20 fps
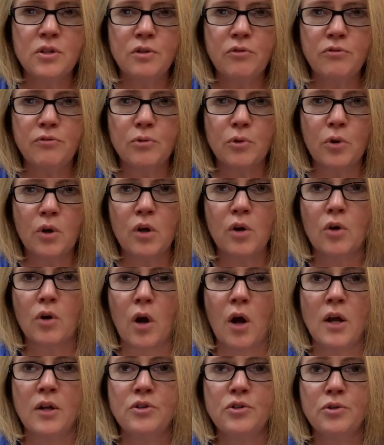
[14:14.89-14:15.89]
the floor or
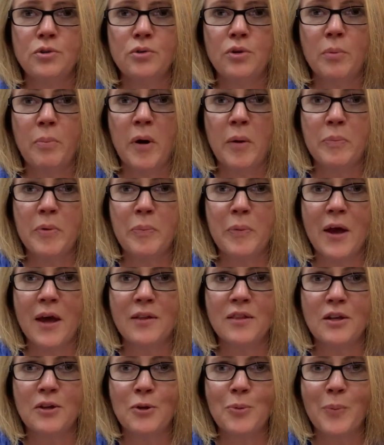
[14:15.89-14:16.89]
onto the puppy
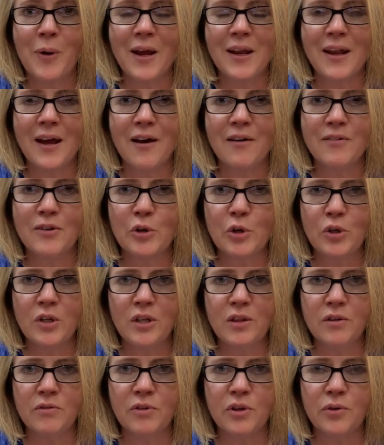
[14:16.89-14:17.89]
pad that you might have
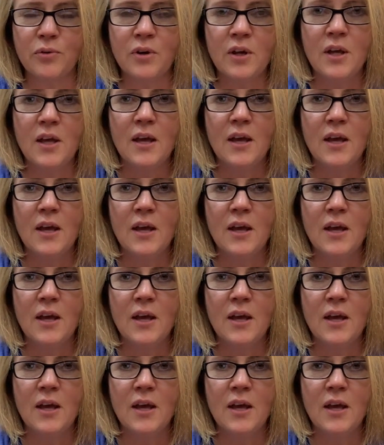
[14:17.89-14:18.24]
underneath of you.